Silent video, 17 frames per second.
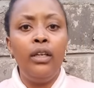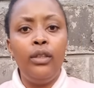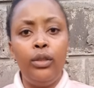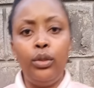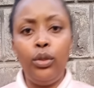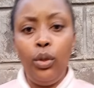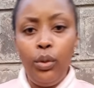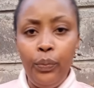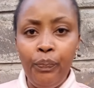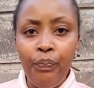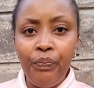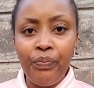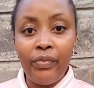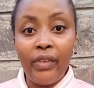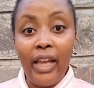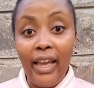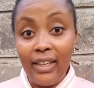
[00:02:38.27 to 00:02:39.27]
So
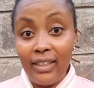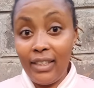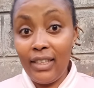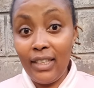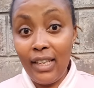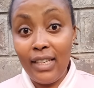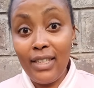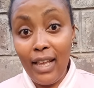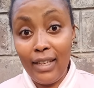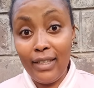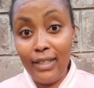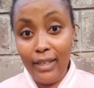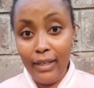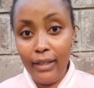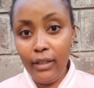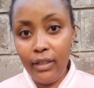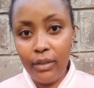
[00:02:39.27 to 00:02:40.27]
exercise has
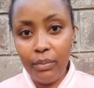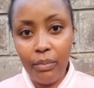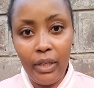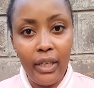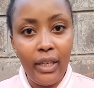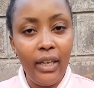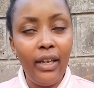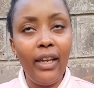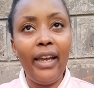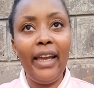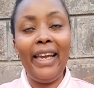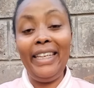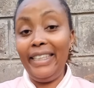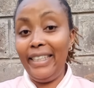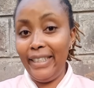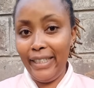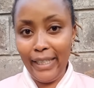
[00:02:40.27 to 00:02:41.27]
healed me
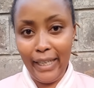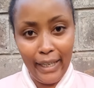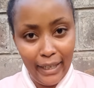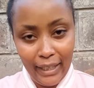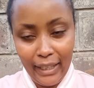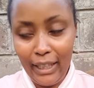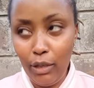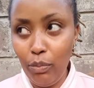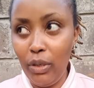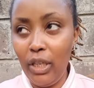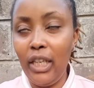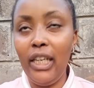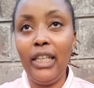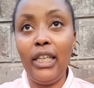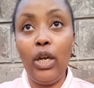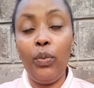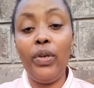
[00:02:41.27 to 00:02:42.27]
and is healing
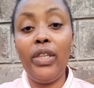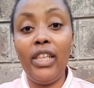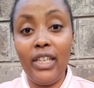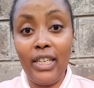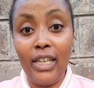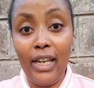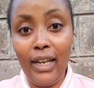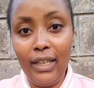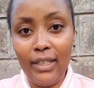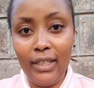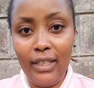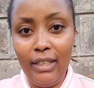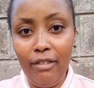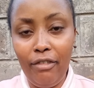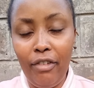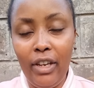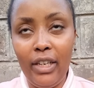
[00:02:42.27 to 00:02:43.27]
me in a way that I can't
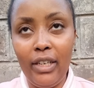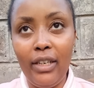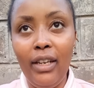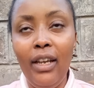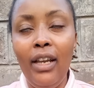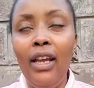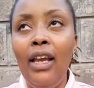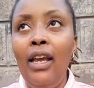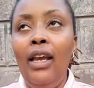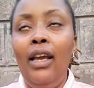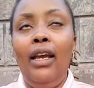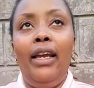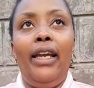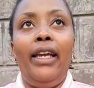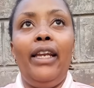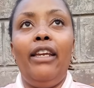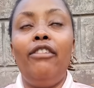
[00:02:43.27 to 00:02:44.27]
define,
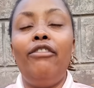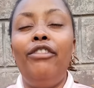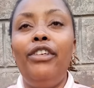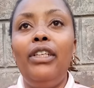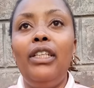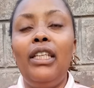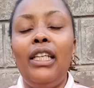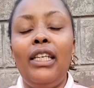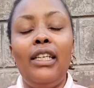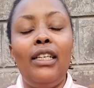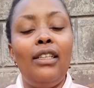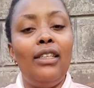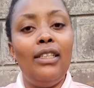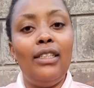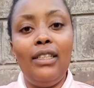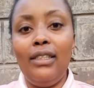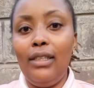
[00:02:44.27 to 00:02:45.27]
and I feel like
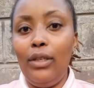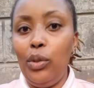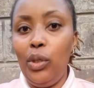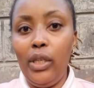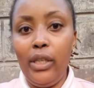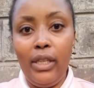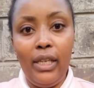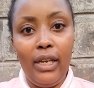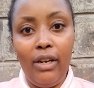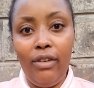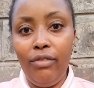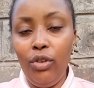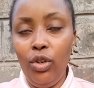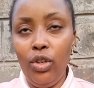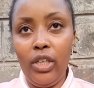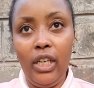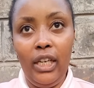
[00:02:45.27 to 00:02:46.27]
this is the only thing I've
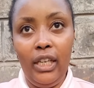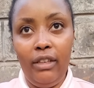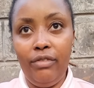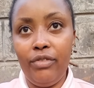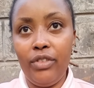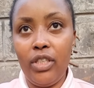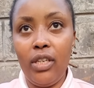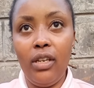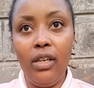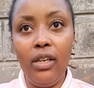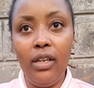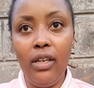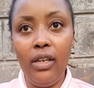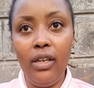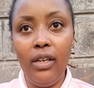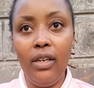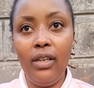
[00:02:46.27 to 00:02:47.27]
got left.
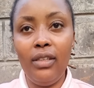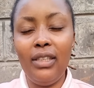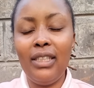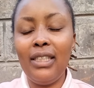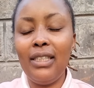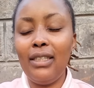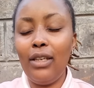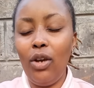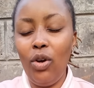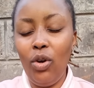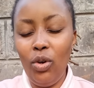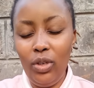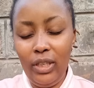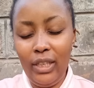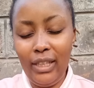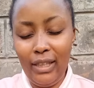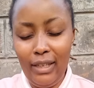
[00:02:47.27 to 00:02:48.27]
This is the
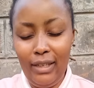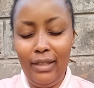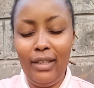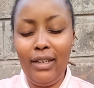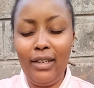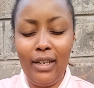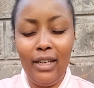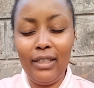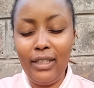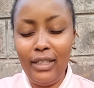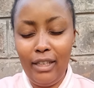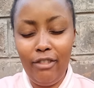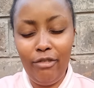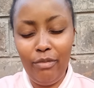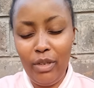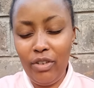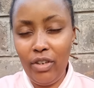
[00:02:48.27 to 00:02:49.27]
only thing that can
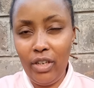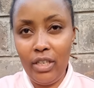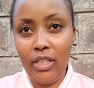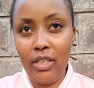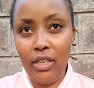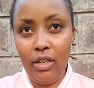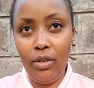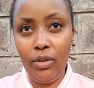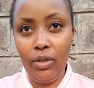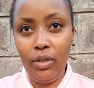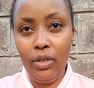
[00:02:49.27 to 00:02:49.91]
save me right now.